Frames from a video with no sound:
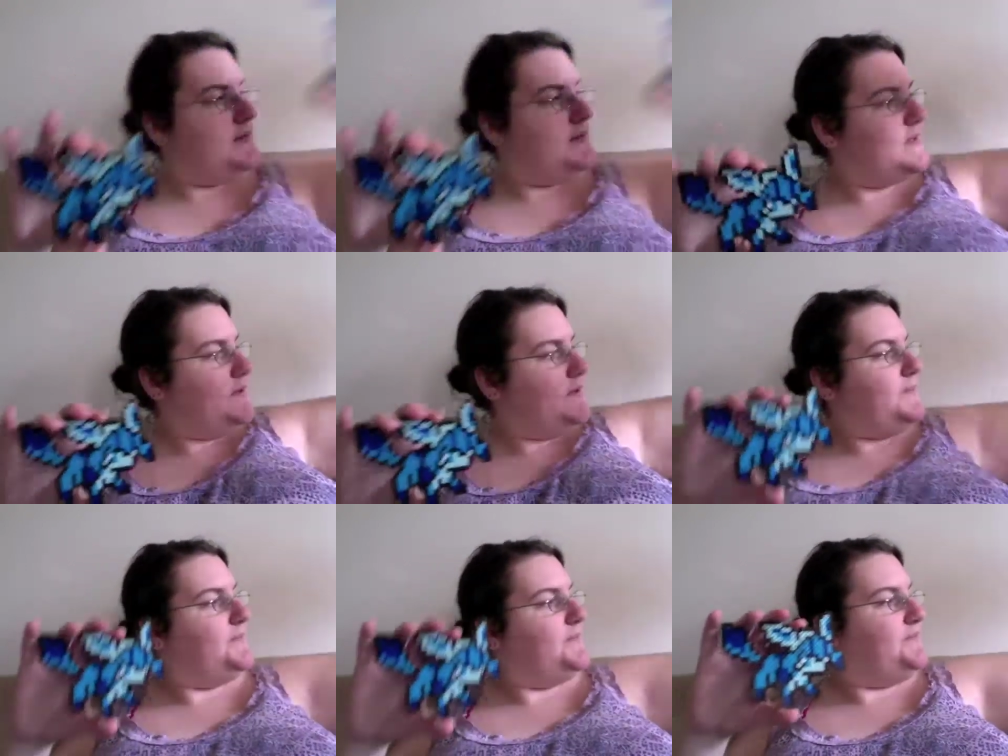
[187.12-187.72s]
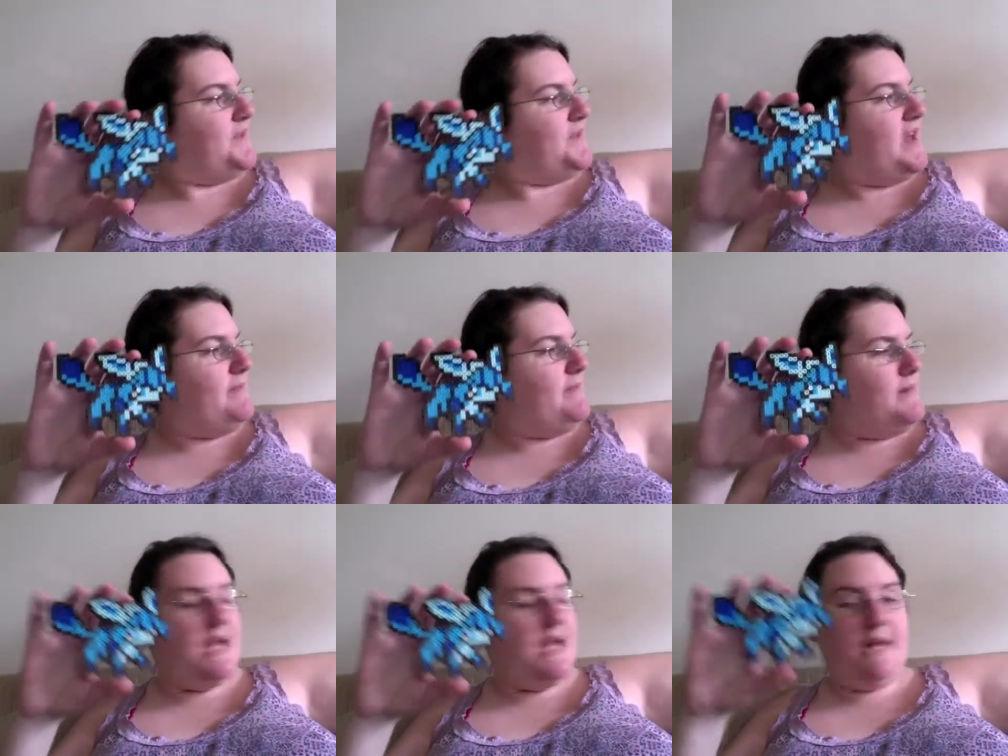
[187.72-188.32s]
So
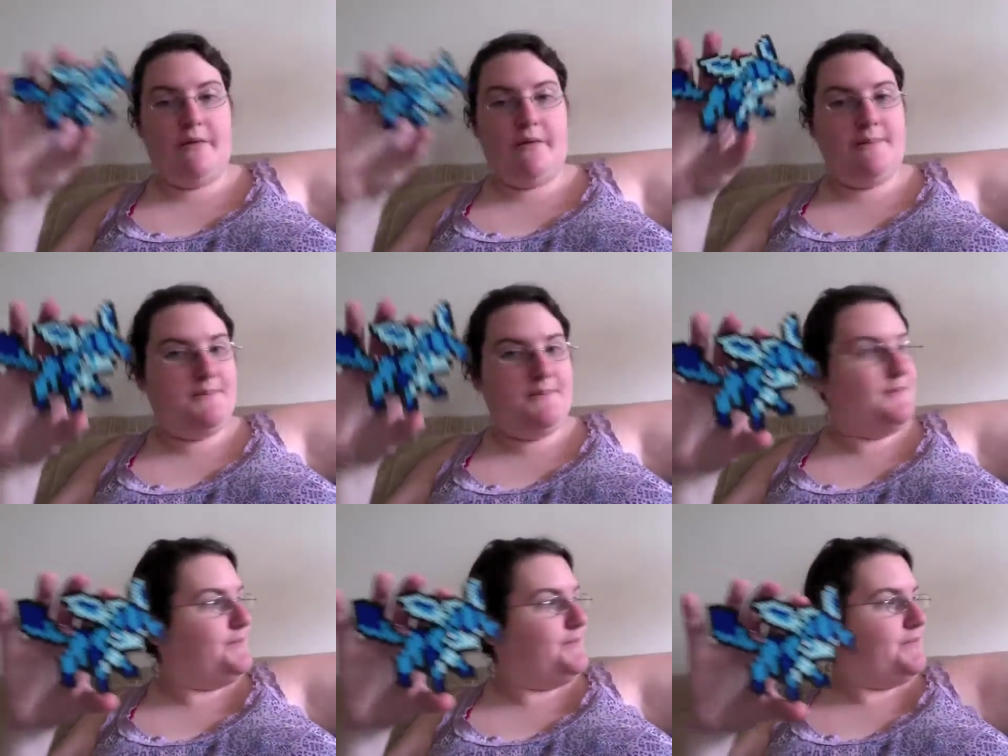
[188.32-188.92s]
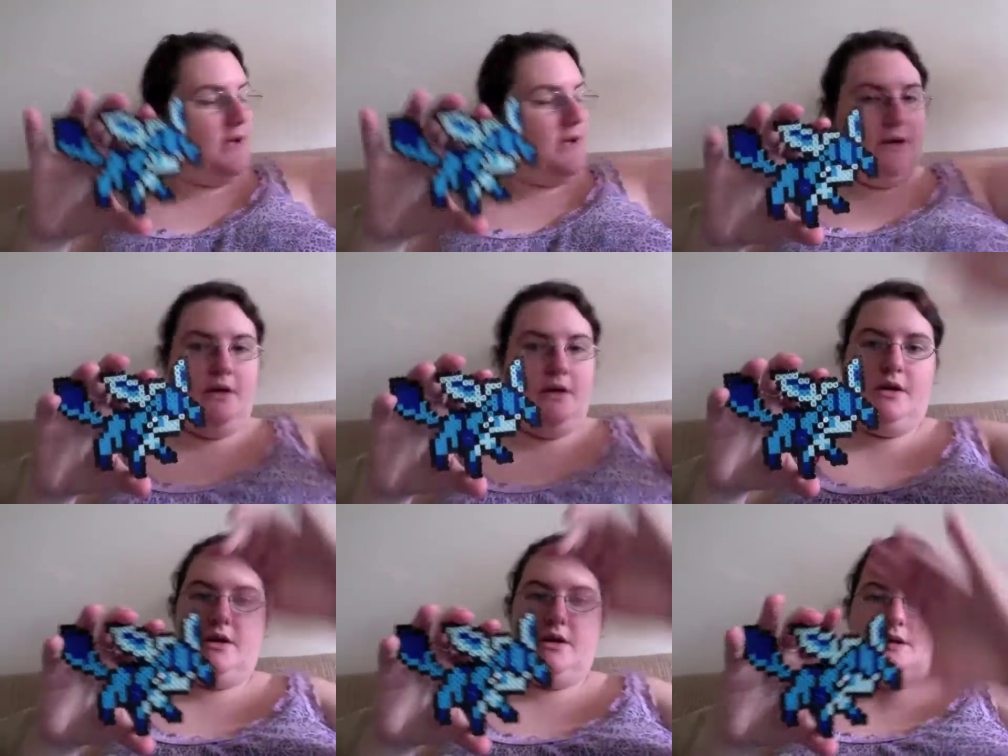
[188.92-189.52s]
yeah, anyway.
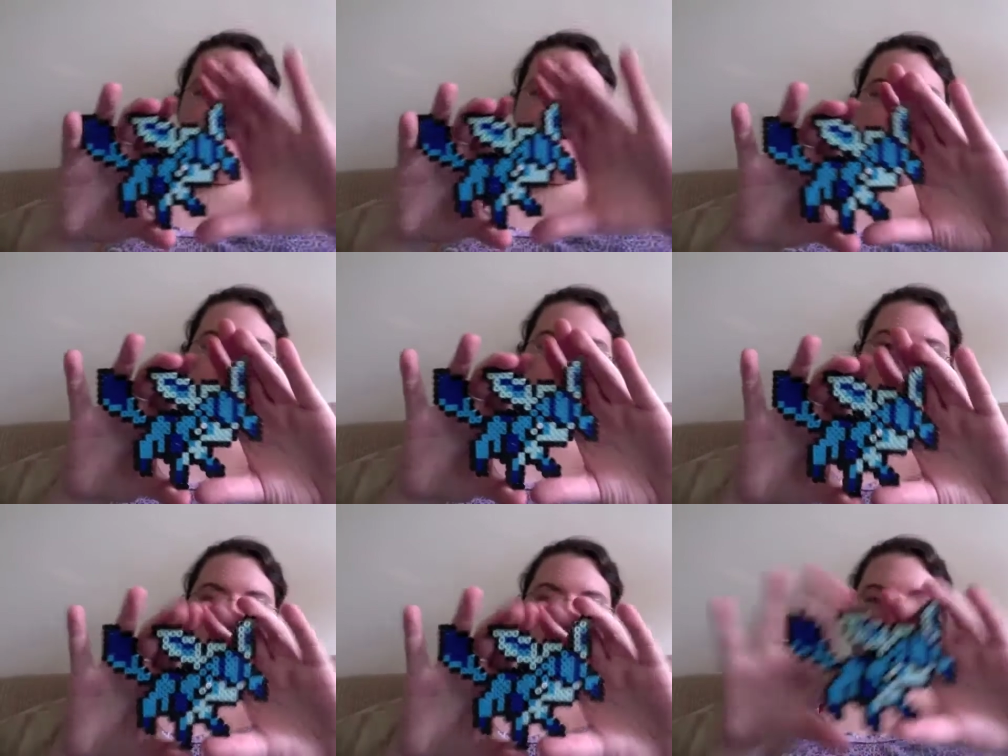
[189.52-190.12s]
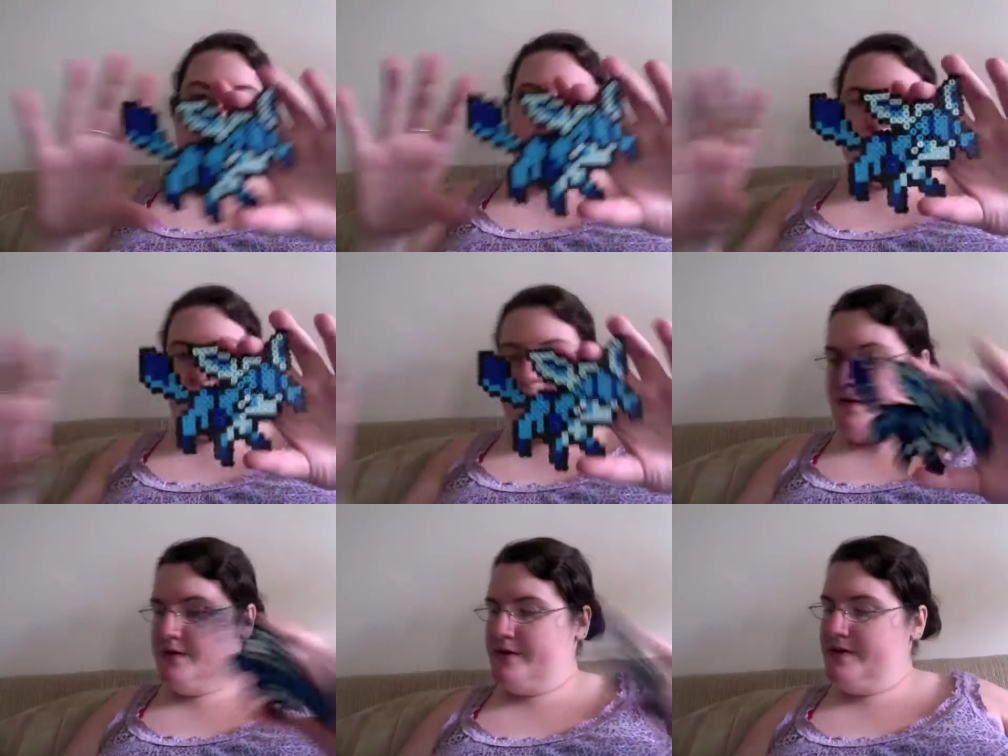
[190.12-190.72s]
So there's
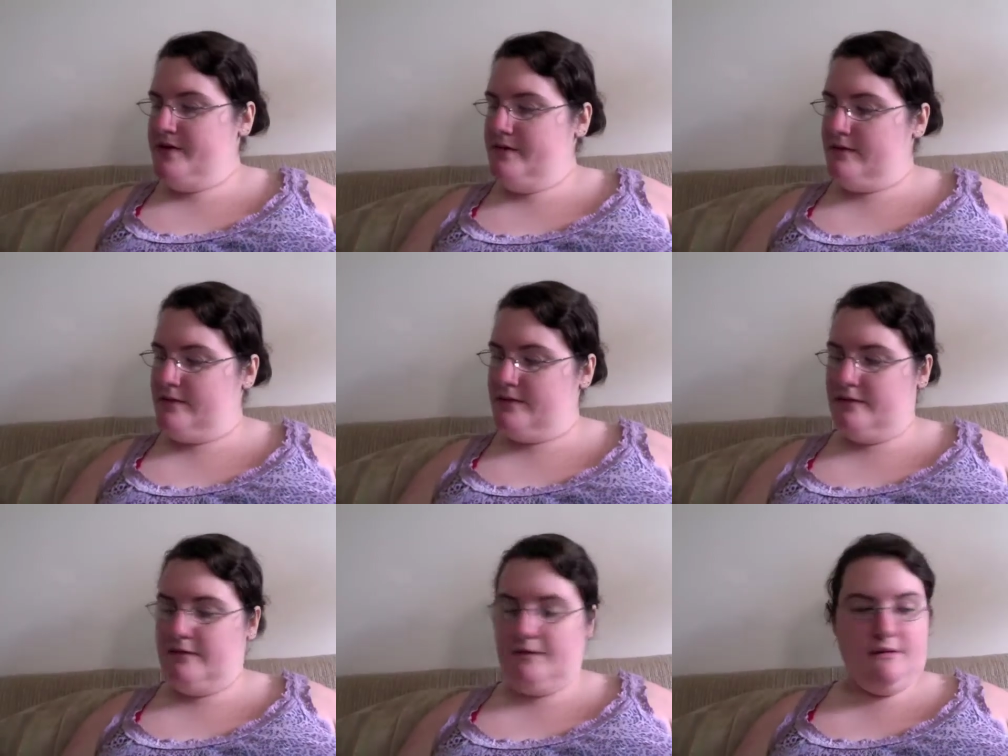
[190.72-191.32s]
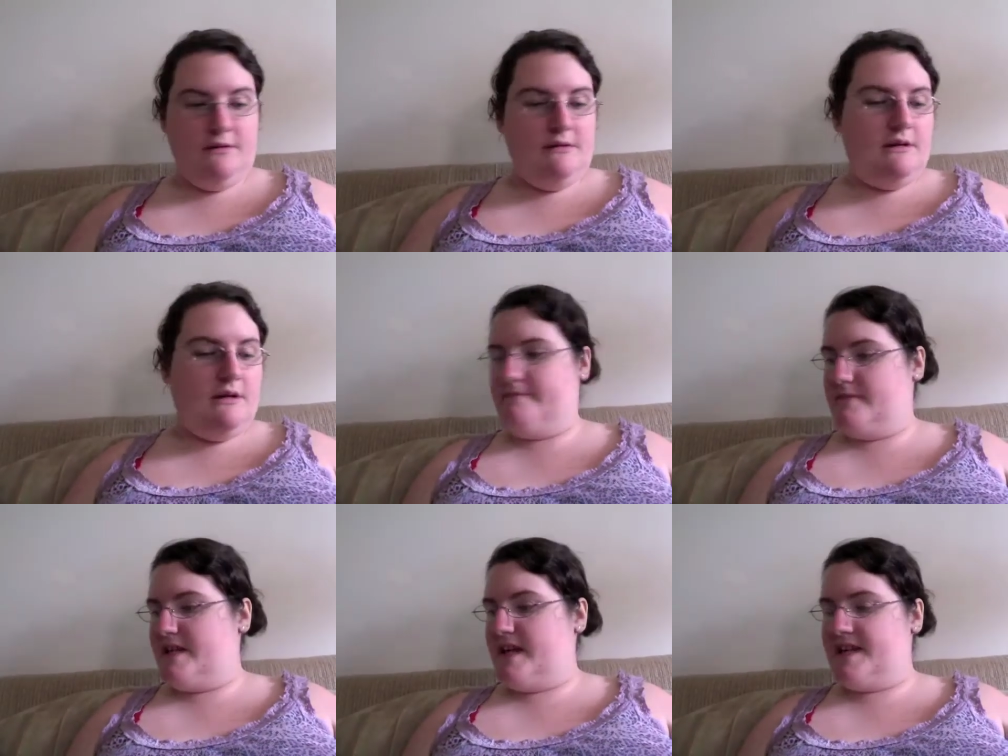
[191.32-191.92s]
Glaceon.
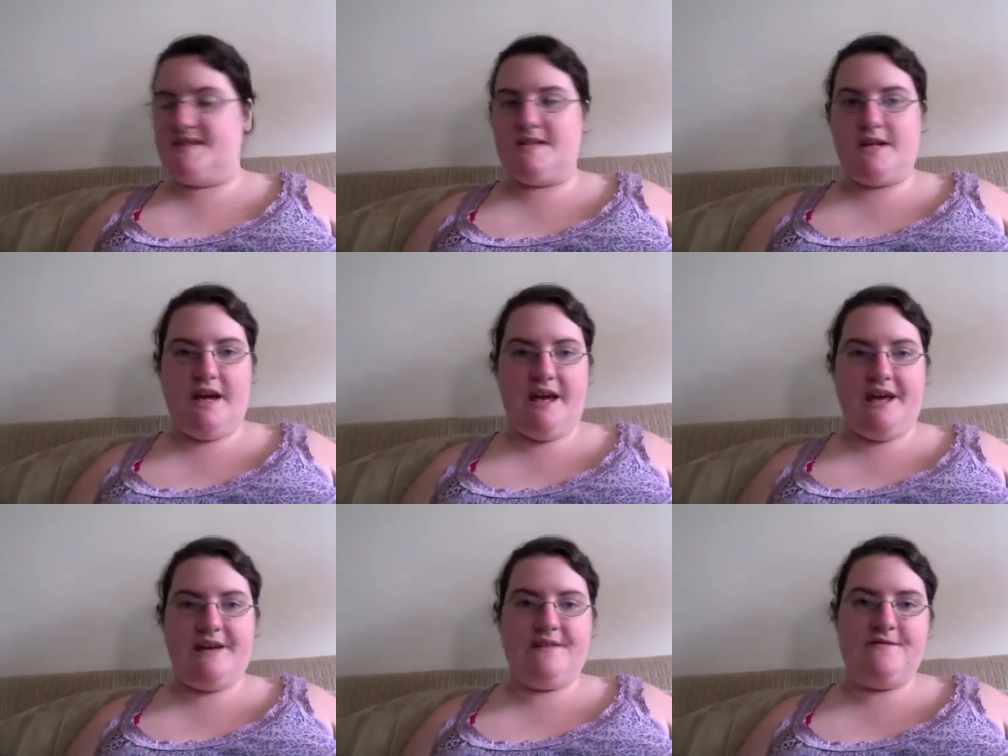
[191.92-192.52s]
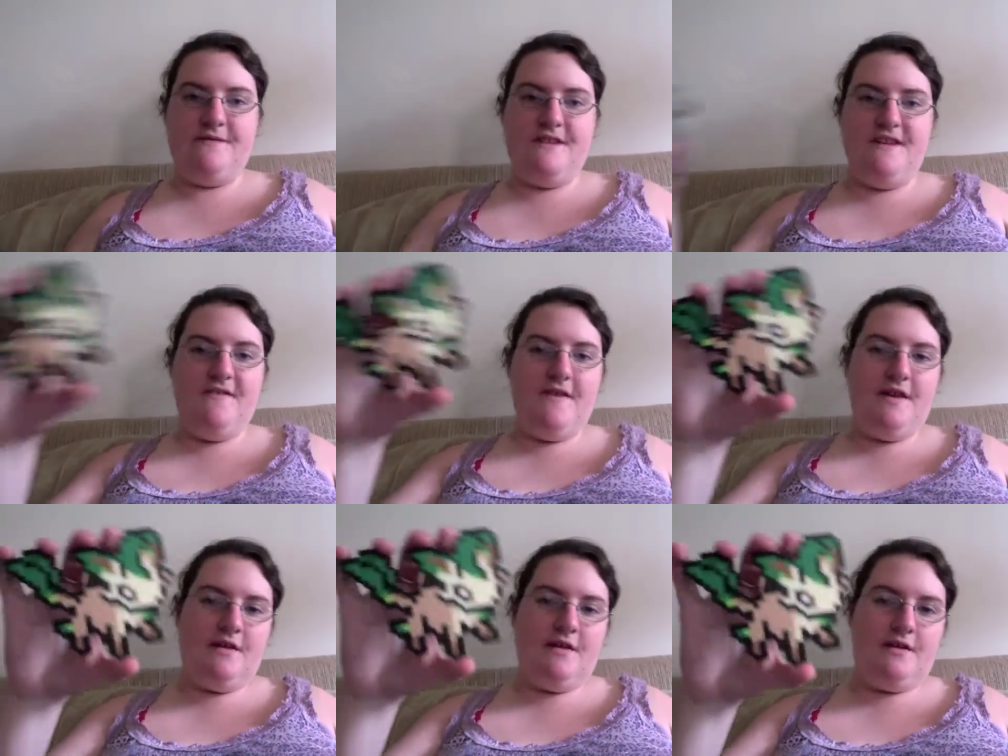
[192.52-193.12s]
Next I have
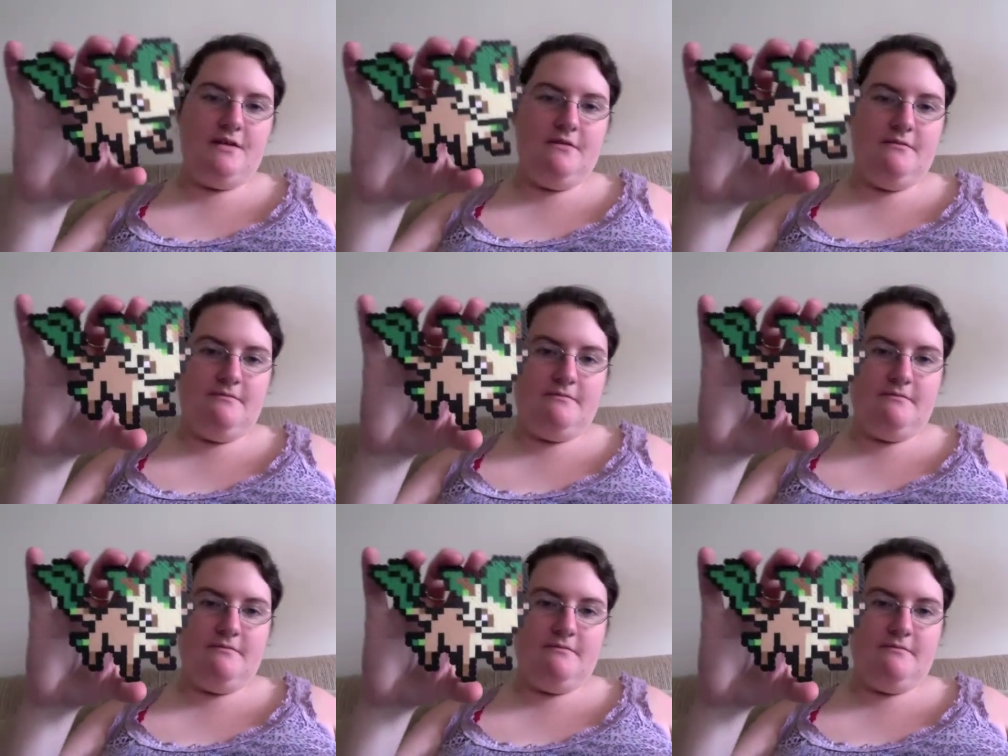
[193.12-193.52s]
Leafeon.